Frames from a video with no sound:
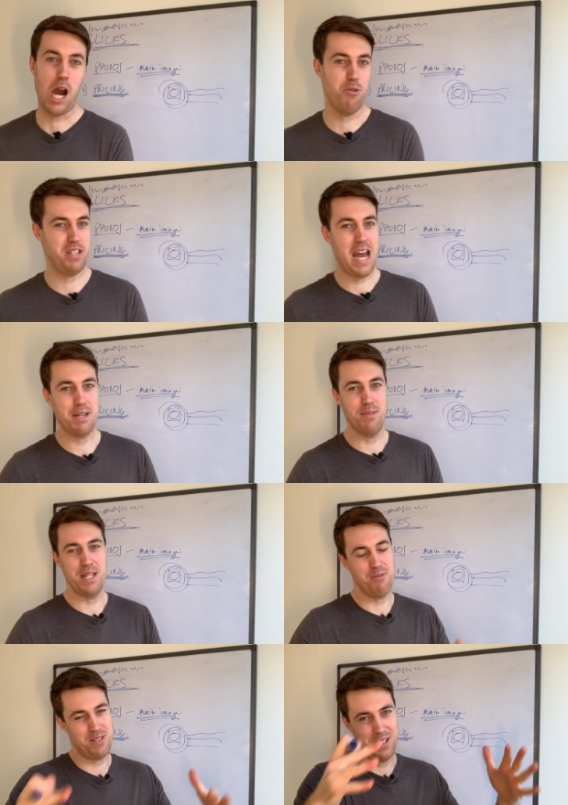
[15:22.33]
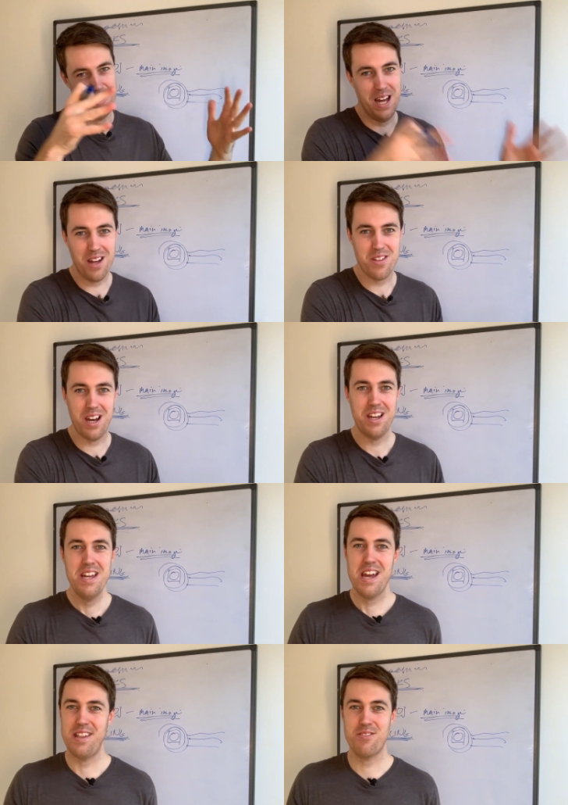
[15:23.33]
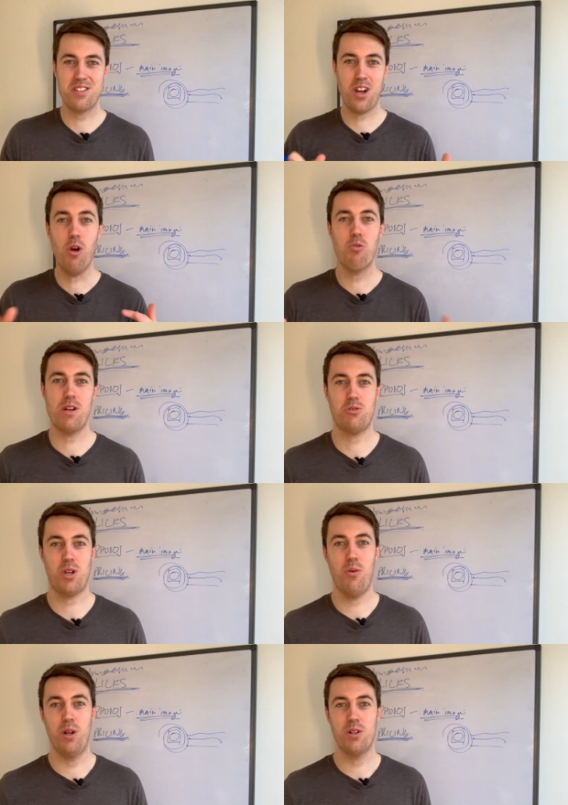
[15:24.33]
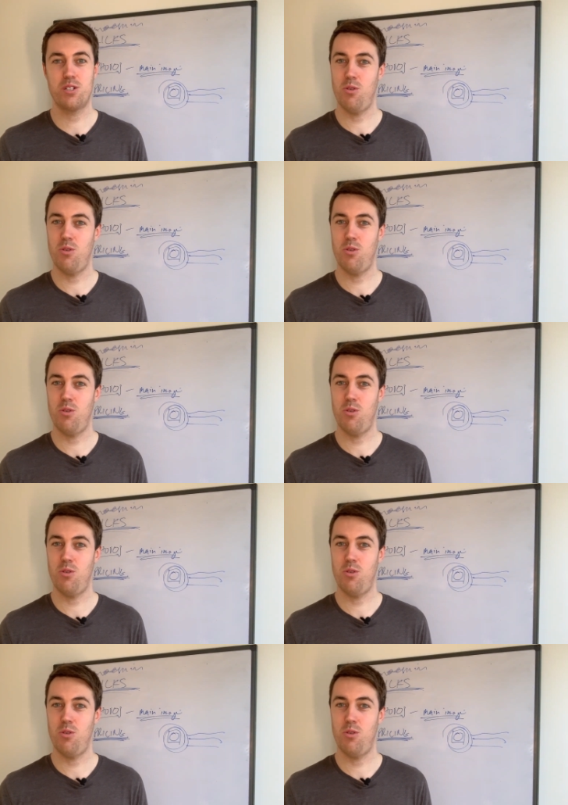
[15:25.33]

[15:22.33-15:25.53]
I was adamant it was another, and there was this whole wrestle going on.